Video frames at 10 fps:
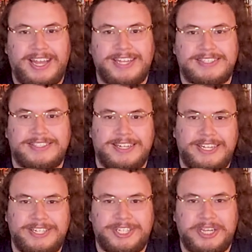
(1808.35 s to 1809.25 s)
It's
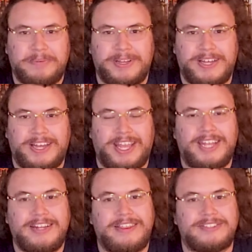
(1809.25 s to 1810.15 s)
Sonny Chiba
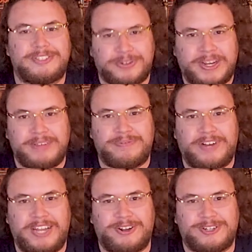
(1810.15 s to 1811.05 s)
in the Street
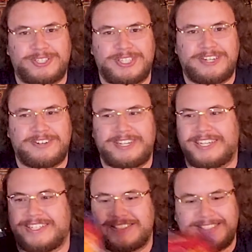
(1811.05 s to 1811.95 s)
Fighter
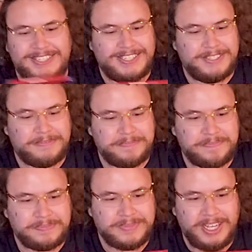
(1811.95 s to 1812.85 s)
series.
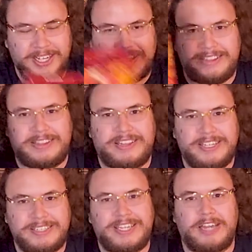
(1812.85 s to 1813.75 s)

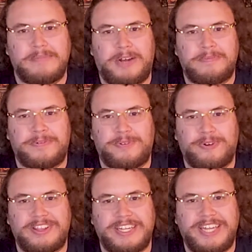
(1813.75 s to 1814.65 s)
These came out
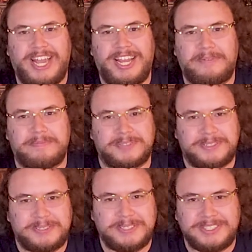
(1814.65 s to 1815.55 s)
before the
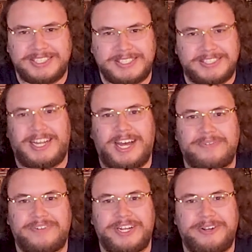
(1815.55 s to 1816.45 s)
games. This is not a
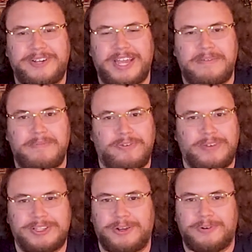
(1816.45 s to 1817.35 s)
video game
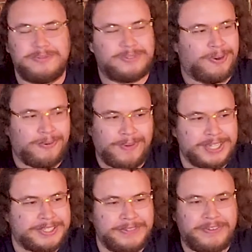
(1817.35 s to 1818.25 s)
movie. Don't
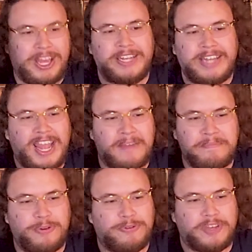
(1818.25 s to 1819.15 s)
watch the Van
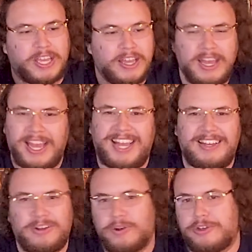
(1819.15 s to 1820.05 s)
Damme movie.
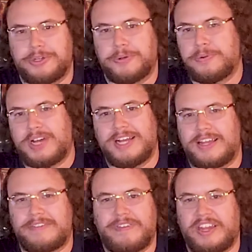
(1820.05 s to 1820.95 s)
Or do. I
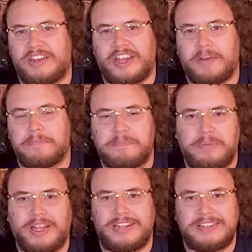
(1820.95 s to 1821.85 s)
like Van Damme,
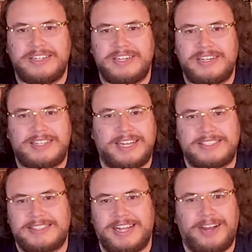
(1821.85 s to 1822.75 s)
but
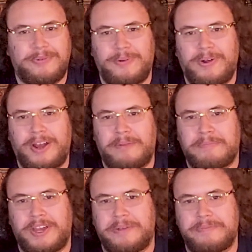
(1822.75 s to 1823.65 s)
that's not what I'm
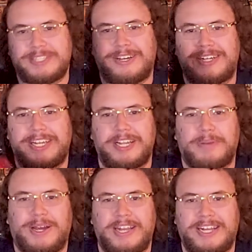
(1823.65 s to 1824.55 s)
going to be talking
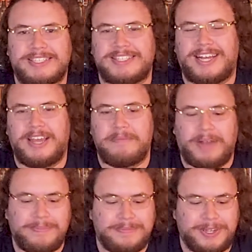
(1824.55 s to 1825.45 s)
about next time.
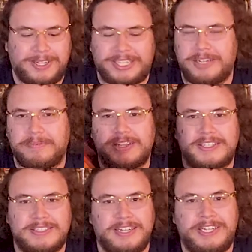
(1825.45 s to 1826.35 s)
I'm talking about
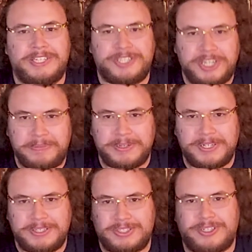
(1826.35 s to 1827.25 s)
the Sonny
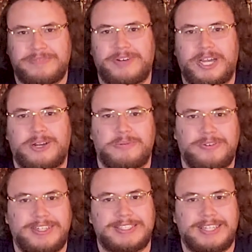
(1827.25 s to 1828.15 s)
Chiba Street Fighter
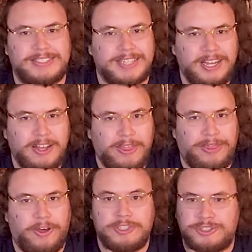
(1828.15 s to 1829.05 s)
movies. That's
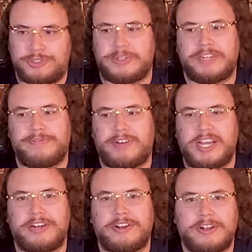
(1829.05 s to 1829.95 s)
The Street
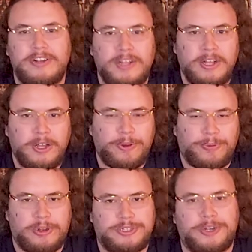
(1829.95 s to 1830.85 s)
Fighter,
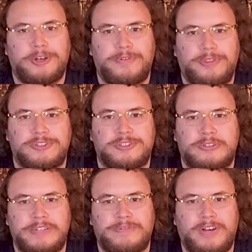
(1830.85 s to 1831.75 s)
Return of the
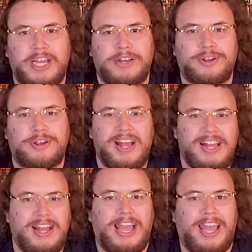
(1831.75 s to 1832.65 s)
Street Fighter,
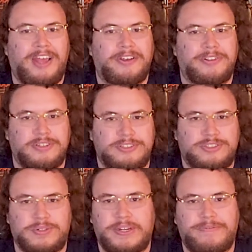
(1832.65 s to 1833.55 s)
and The
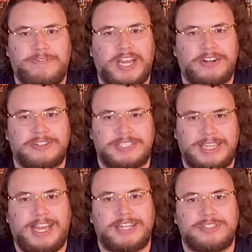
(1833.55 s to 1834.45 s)
Street Fighter's
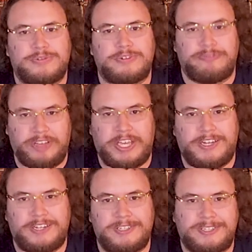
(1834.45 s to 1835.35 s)
Last
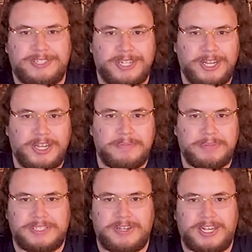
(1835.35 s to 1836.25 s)
Revenge.
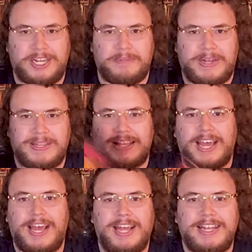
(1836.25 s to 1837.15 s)
Be talking about
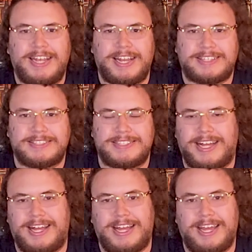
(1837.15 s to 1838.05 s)
that next
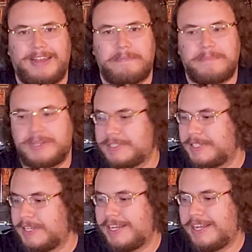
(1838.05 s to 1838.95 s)
time.
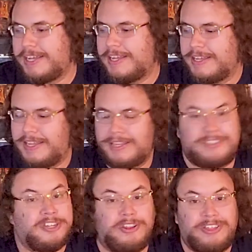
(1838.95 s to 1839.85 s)

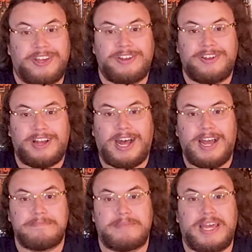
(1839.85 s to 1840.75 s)
Until then,
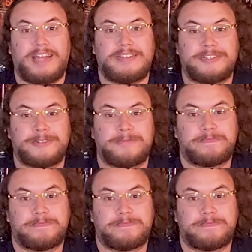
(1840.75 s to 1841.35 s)
I'm Matt.